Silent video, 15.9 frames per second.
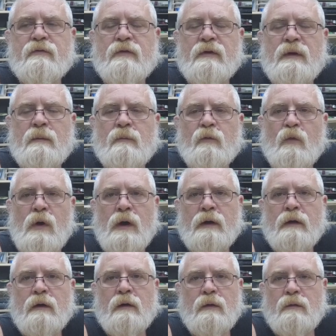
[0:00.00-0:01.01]
from
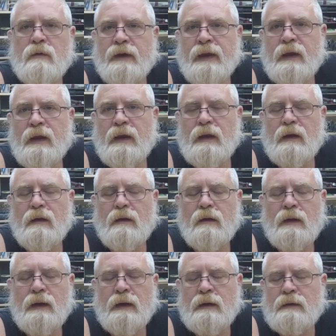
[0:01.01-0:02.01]
water, rain,
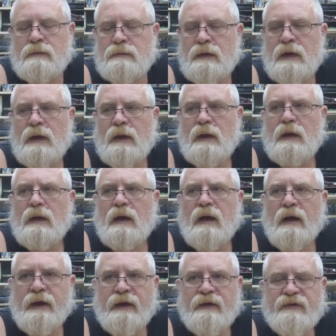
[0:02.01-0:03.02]

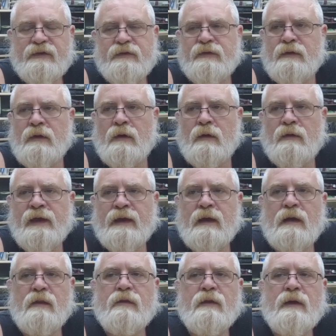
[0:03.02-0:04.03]
ice, snow, that
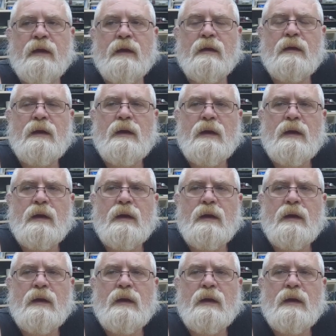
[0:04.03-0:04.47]
kind of thing.